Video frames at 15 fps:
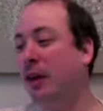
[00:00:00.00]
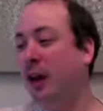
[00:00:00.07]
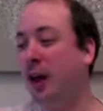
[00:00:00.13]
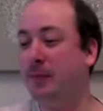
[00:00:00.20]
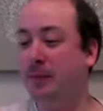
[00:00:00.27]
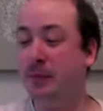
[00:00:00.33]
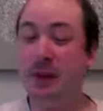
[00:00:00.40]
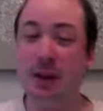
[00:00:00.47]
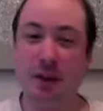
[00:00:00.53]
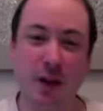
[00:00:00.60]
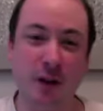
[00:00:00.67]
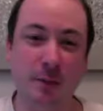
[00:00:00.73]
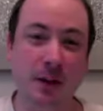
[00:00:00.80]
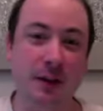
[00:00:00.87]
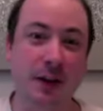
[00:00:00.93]
It's
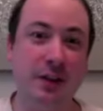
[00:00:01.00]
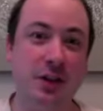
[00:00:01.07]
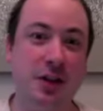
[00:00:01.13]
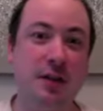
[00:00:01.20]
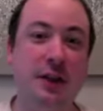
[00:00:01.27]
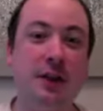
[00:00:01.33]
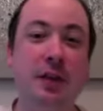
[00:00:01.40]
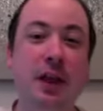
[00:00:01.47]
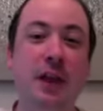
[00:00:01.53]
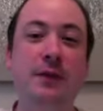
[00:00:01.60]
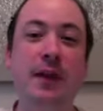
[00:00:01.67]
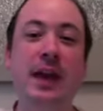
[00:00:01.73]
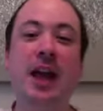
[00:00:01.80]
going to be interesting to see if they